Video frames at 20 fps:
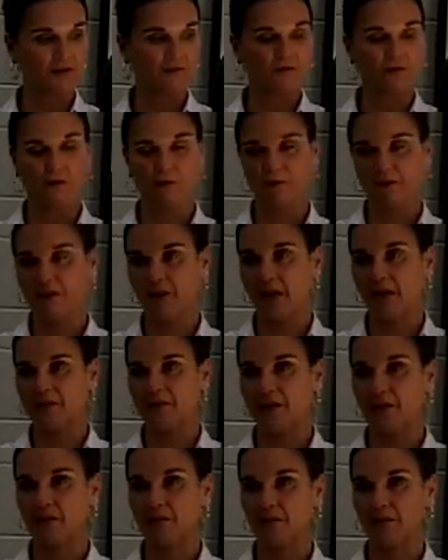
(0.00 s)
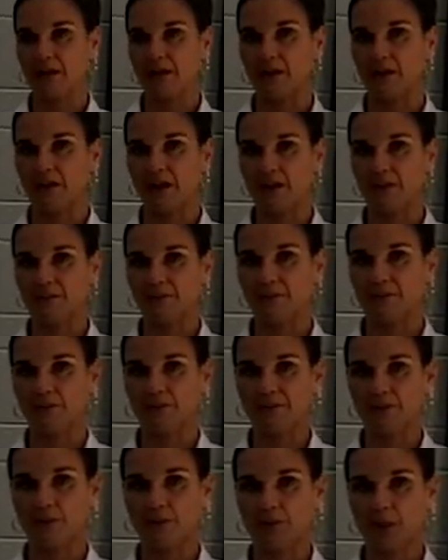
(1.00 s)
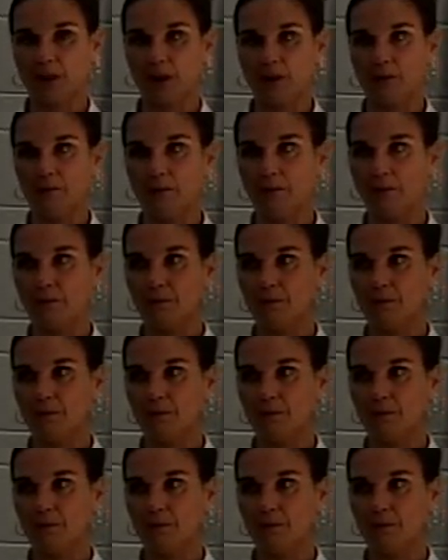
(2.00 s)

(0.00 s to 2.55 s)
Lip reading: to form the dicyclopentadiene. Okay?